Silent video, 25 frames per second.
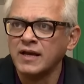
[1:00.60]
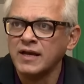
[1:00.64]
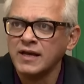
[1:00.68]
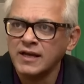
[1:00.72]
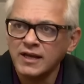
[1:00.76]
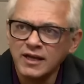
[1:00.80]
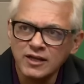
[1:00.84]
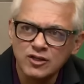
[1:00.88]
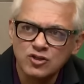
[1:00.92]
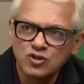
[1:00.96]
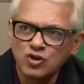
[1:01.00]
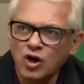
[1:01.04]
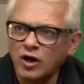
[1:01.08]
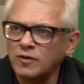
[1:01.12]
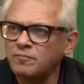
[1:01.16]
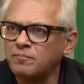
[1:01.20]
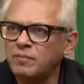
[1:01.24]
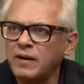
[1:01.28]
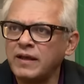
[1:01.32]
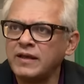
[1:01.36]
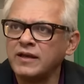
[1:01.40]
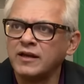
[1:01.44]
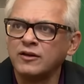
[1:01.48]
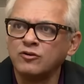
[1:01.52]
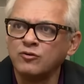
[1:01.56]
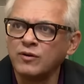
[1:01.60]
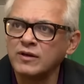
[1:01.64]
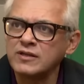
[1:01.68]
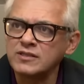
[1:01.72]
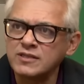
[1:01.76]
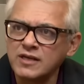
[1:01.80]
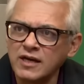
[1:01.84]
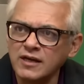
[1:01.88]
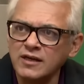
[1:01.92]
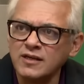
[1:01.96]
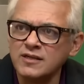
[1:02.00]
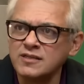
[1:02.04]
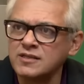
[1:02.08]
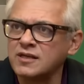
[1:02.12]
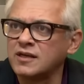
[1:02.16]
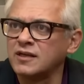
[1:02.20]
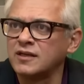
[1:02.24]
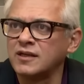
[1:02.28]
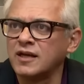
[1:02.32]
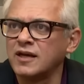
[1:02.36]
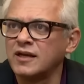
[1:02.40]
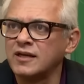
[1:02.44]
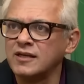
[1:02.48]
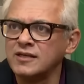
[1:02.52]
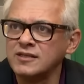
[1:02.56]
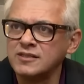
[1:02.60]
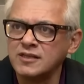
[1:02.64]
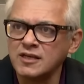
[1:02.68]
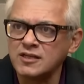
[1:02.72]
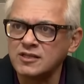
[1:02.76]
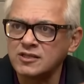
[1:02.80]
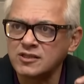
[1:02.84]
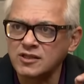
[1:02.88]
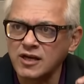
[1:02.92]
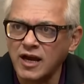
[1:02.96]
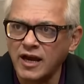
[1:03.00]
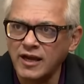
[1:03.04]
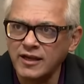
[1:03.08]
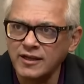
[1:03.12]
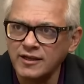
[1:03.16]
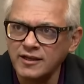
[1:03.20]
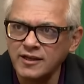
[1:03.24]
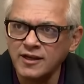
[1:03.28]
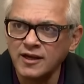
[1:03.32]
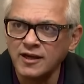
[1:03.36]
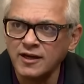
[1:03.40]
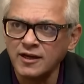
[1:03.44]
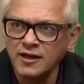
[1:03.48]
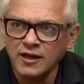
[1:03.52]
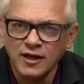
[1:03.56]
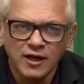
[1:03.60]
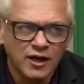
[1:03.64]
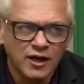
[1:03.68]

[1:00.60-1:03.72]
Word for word: Yeah. He's not playing here to extend his career. He's just trying here